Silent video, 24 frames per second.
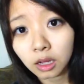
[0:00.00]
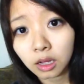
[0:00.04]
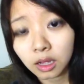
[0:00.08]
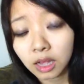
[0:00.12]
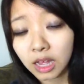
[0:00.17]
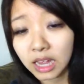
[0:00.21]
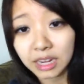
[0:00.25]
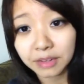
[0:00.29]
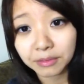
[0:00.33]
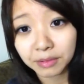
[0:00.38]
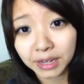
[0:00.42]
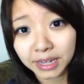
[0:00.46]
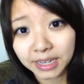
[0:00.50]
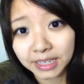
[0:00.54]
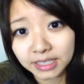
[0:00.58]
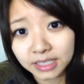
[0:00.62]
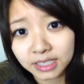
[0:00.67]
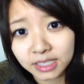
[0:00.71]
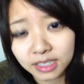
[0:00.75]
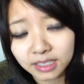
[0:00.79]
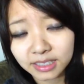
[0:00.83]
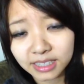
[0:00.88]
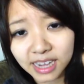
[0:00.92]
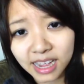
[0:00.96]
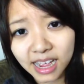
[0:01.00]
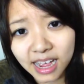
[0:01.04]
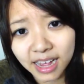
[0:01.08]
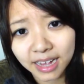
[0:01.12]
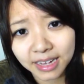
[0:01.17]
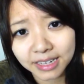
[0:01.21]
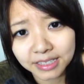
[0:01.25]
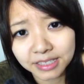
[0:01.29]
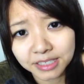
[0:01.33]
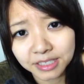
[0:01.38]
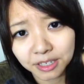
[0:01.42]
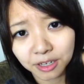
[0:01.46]
Anyways,
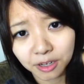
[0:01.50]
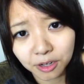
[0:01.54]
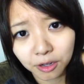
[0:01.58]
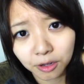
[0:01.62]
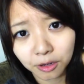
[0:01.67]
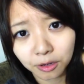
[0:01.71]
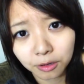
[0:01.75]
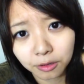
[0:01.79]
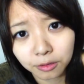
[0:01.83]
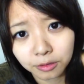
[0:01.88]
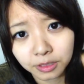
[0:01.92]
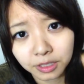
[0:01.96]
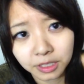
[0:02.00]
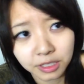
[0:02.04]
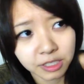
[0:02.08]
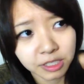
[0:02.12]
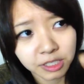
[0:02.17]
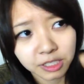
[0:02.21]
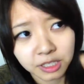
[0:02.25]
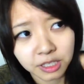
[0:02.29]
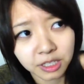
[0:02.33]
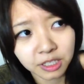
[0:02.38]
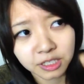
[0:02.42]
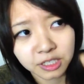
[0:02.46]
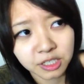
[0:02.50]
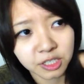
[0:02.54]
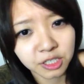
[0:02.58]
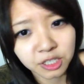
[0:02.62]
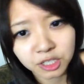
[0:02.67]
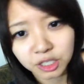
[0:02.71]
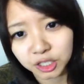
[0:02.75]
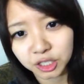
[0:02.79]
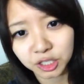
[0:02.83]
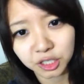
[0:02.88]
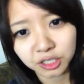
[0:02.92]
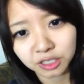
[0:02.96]
yeah. So this this
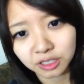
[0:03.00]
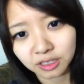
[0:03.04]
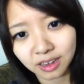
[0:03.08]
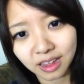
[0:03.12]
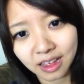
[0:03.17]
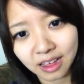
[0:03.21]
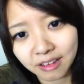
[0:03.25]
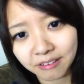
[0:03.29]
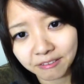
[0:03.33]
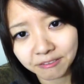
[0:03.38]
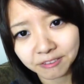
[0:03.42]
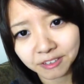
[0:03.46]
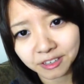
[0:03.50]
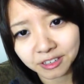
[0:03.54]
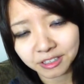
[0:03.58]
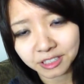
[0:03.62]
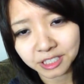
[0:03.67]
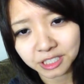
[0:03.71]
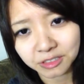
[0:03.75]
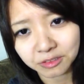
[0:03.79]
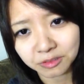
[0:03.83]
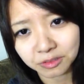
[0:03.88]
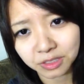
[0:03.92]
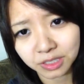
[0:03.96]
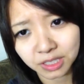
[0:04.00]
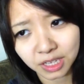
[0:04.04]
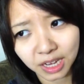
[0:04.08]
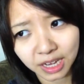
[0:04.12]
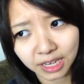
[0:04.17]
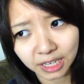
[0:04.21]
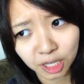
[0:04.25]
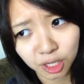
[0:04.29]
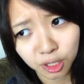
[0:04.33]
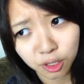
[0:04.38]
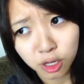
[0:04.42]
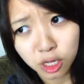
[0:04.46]
she just left and she was
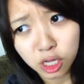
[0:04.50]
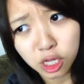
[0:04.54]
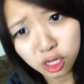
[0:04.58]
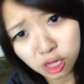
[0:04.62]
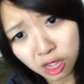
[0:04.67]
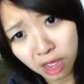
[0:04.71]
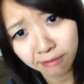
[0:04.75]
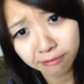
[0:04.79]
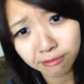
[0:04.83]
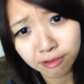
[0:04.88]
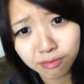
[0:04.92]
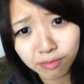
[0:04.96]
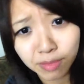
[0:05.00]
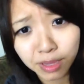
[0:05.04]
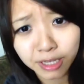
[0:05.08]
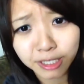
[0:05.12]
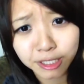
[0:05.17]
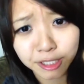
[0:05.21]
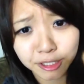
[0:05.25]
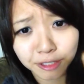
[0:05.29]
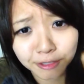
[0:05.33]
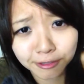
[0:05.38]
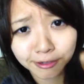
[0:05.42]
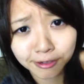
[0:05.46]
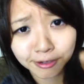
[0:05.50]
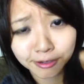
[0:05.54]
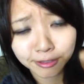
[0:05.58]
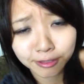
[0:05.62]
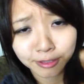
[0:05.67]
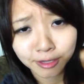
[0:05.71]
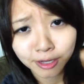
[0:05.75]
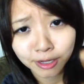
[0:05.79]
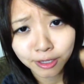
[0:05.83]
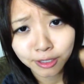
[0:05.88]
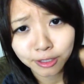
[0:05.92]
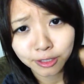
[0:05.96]
like, you have to make sure you
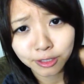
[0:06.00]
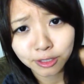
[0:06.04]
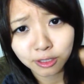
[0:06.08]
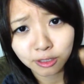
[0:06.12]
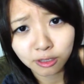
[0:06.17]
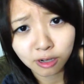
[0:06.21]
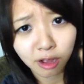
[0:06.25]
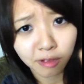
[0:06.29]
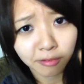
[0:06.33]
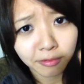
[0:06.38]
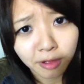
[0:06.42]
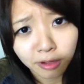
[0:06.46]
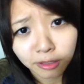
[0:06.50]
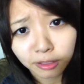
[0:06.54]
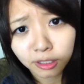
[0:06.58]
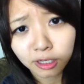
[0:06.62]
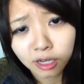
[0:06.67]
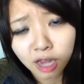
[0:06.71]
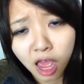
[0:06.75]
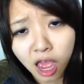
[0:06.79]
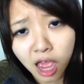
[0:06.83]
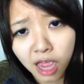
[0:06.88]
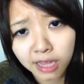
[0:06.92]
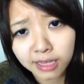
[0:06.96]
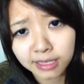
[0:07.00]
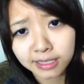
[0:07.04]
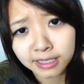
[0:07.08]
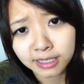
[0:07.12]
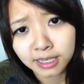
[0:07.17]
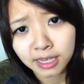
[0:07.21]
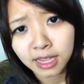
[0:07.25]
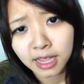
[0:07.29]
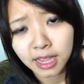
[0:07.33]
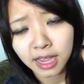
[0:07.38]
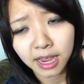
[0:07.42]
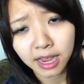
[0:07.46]
turn off all the
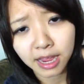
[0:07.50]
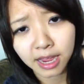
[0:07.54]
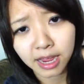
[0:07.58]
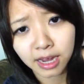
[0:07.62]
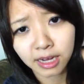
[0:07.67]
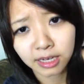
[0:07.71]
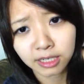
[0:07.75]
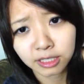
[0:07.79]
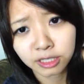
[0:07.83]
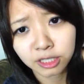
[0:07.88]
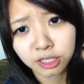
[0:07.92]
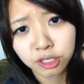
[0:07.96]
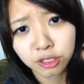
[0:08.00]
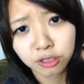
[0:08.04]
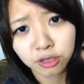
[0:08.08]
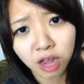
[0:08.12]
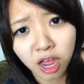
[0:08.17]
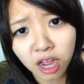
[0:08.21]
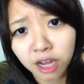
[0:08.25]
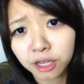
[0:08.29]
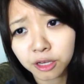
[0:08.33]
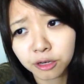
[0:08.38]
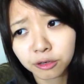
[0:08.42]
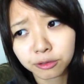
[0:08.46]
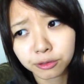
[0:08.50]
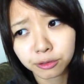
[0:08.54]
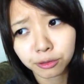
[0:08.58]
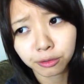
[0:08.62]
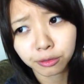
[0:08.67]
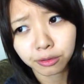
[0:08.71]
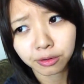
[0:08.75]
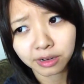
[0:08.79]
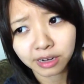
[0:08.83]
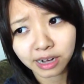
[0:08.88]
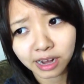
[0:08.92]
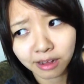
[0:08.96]
lights and you lock your
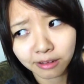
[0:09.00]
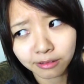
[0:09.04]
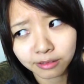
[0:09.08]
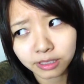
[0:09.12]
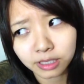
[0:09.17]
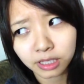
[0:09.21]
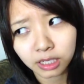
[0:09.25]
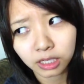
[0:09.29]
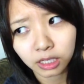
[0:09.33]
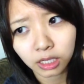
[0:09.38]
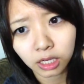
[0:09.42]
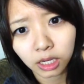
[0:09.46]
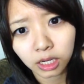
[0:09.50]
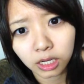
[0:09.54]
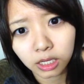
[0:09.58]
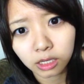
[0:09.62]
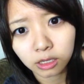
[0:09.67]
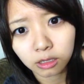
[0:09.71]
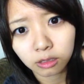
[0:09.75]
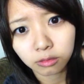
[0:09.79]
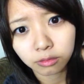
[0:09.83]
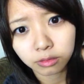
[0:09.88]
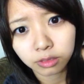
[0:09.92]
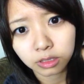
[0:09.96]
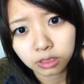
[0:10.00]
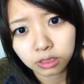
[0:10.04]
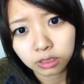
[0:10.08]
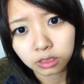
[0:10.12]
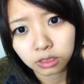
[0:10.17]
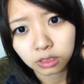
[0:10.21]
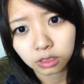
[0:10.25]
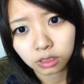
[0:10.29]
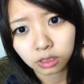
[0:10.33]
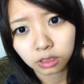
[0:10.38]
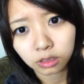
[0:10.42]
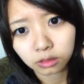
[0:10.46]
door. And I was like, I always
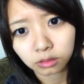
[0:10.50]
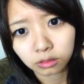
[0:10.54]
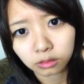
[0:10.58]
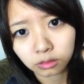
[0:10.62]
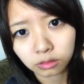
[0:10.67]
do.